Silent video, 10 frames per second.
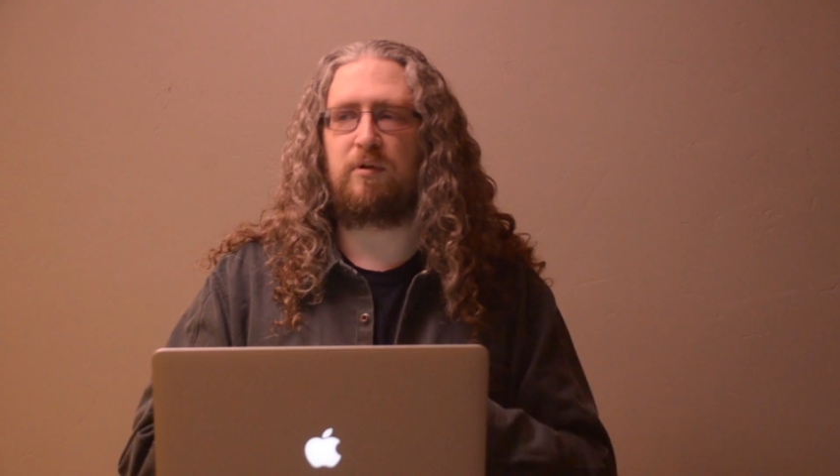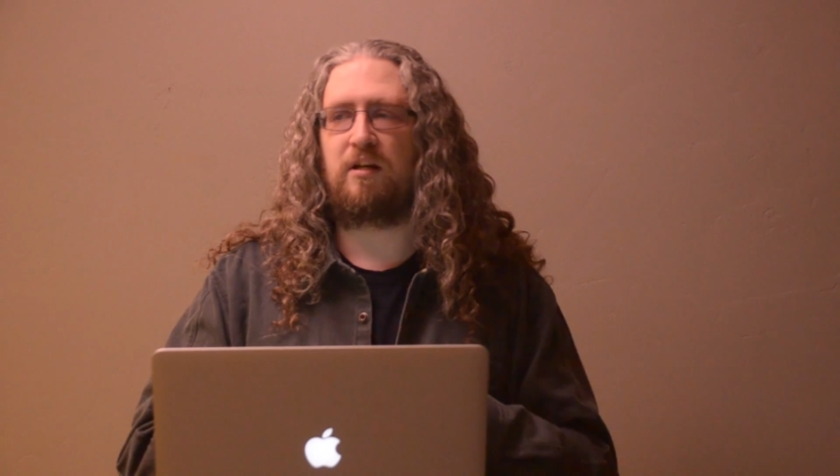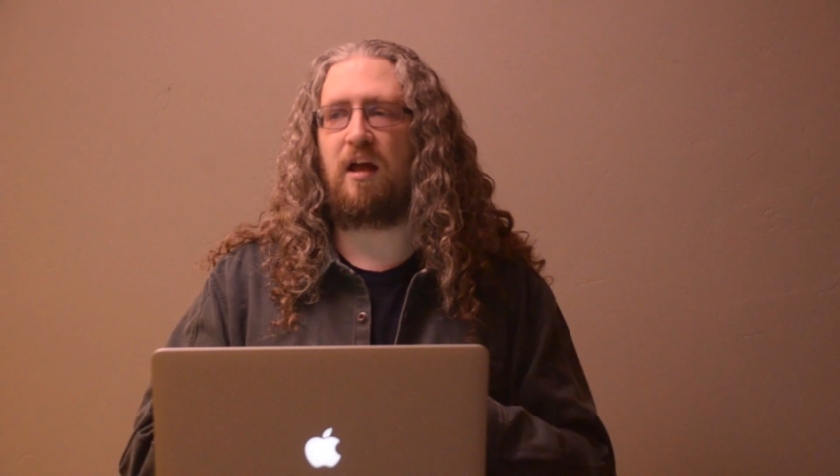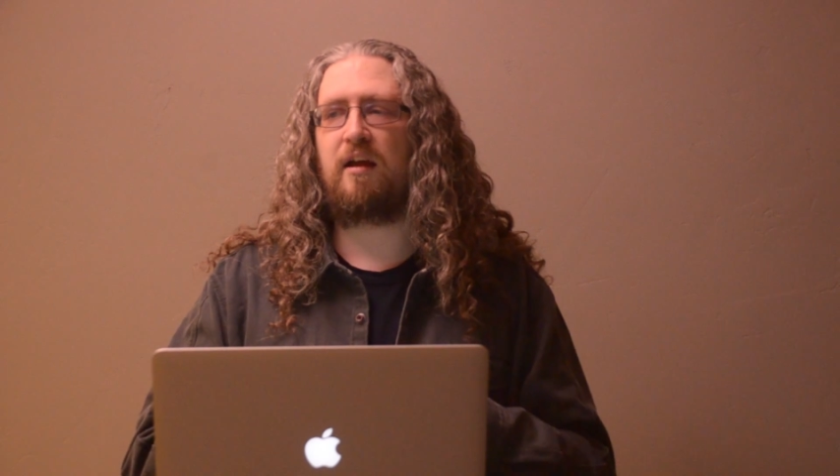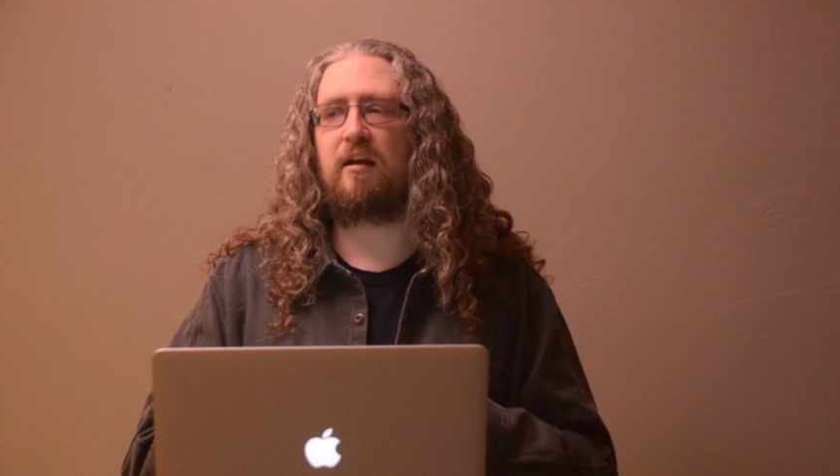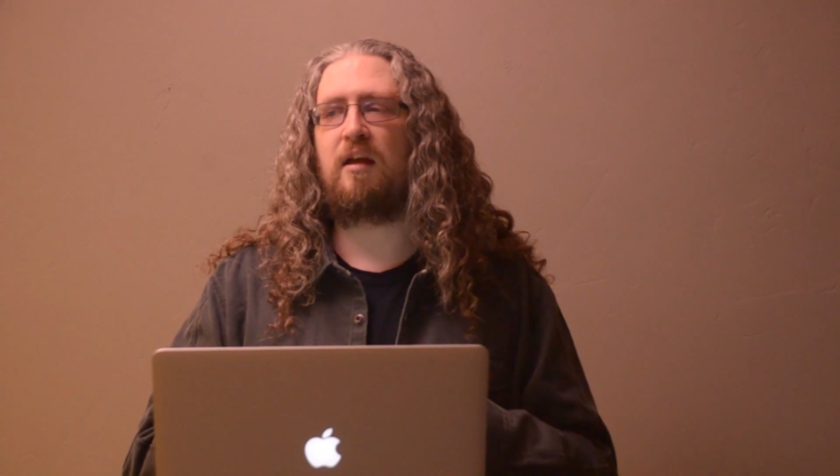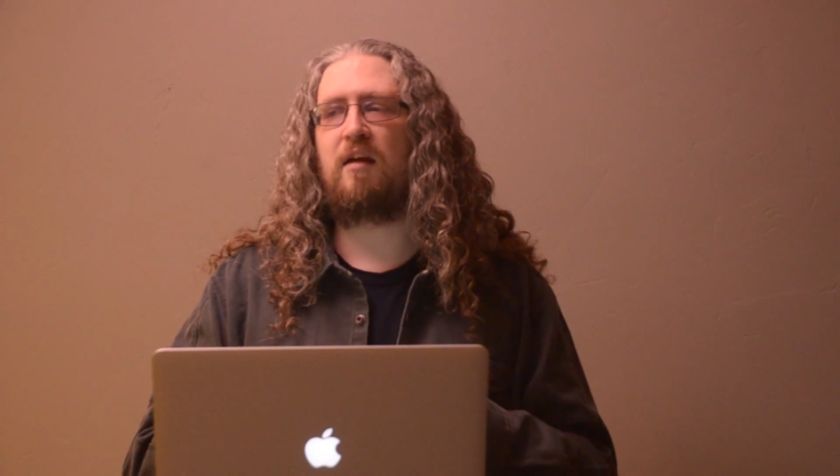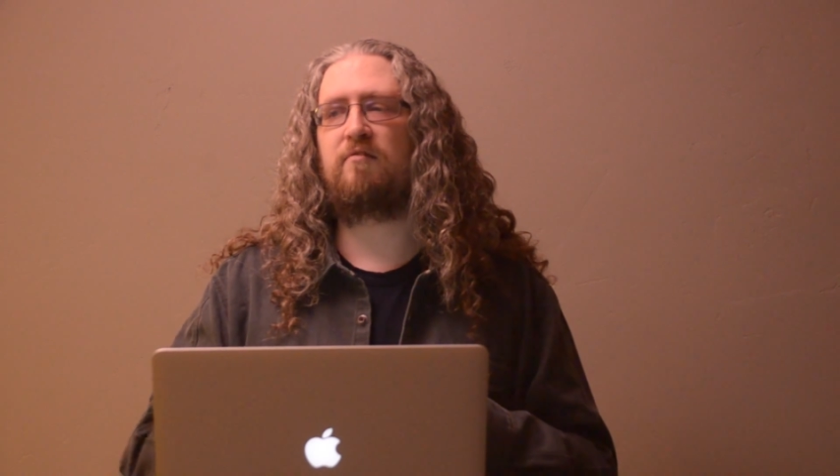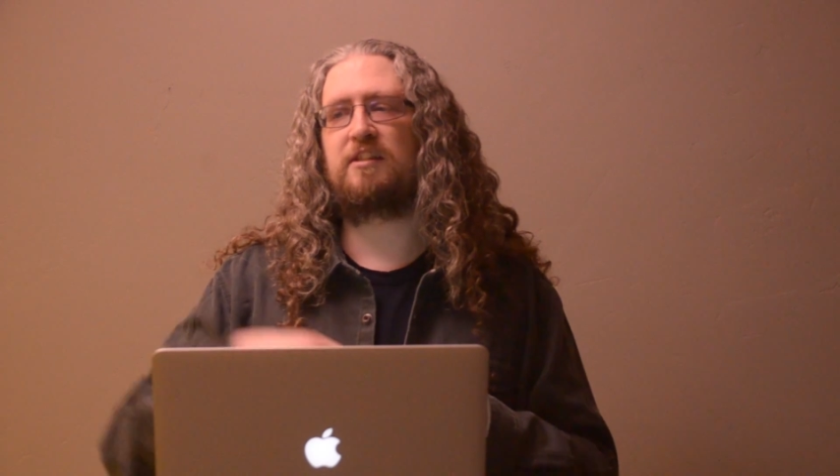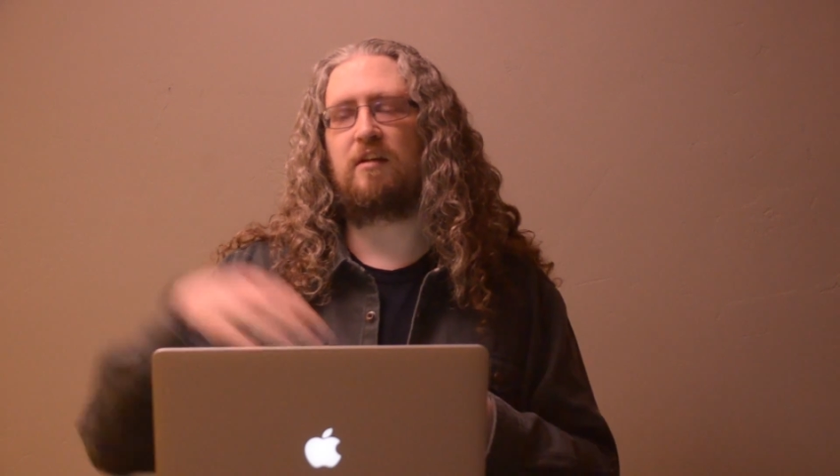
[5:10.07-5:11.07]
We're not going to
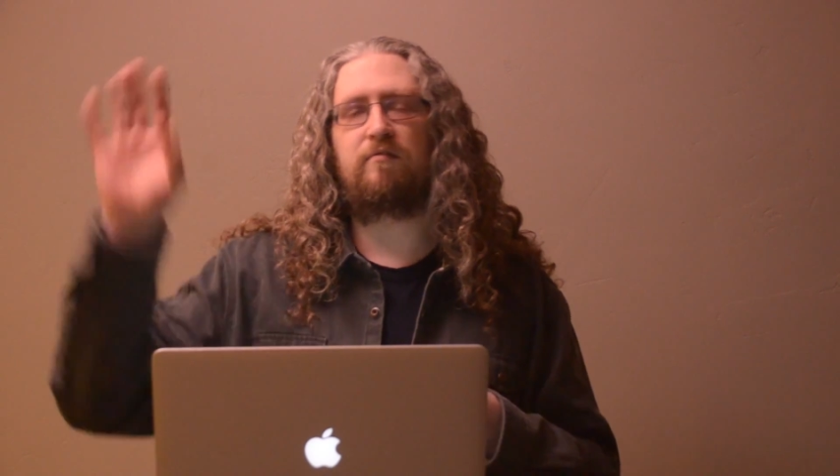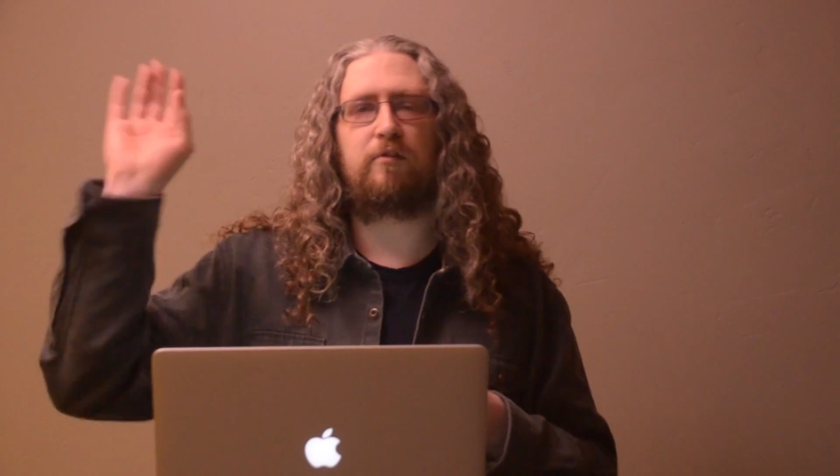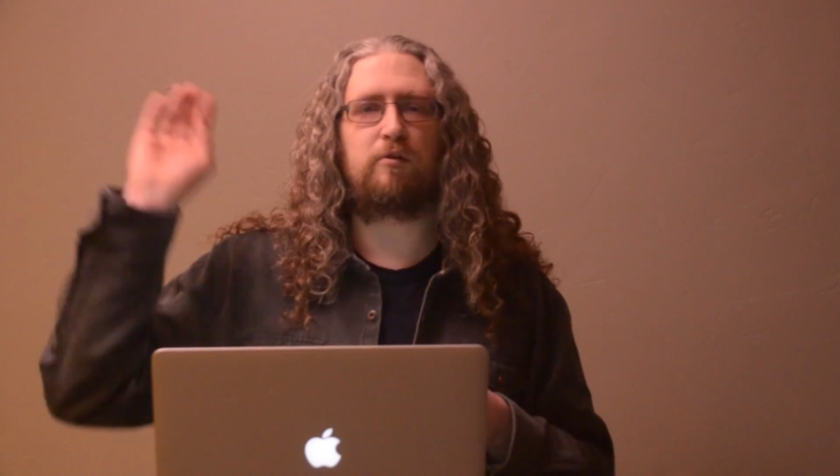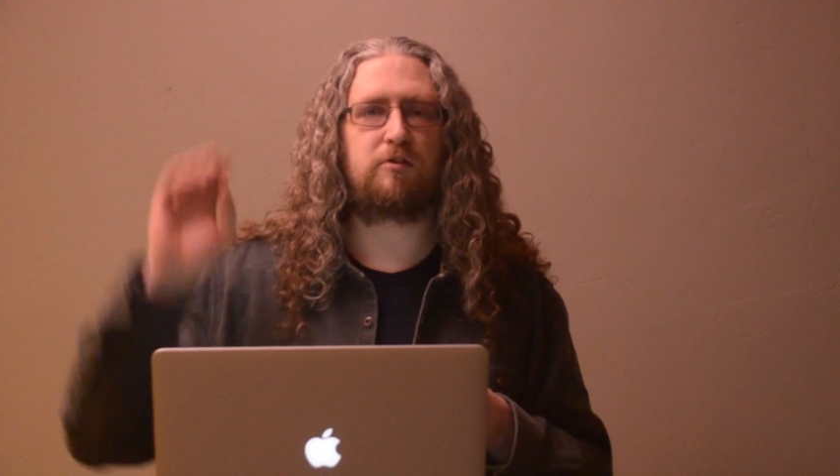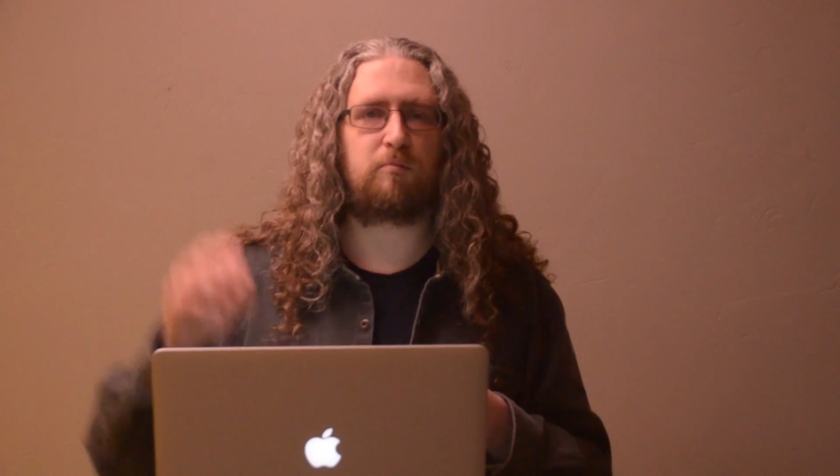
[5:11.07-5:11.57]
have cell phones.